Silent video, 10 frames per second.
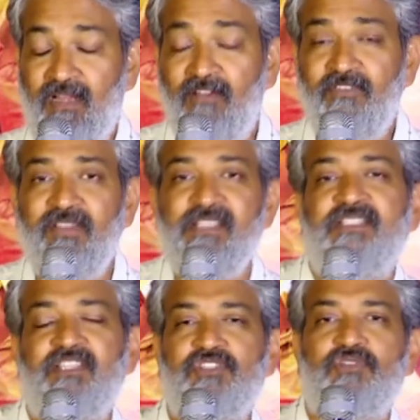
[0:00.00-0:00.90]
love is
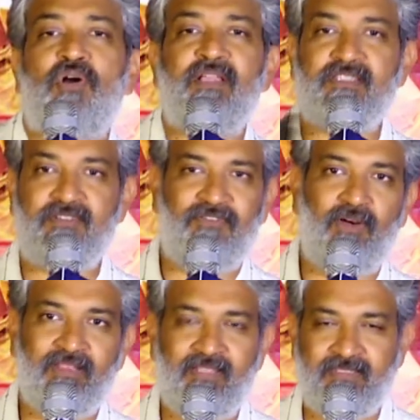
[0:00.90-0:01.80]
the strongest of
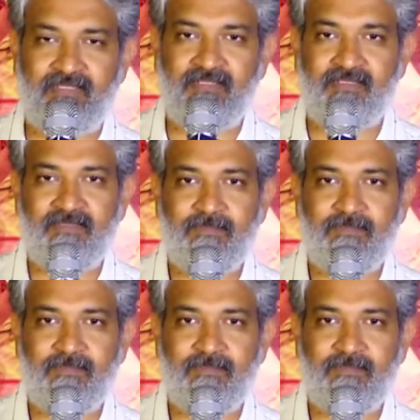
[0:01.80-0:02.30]
all the astras.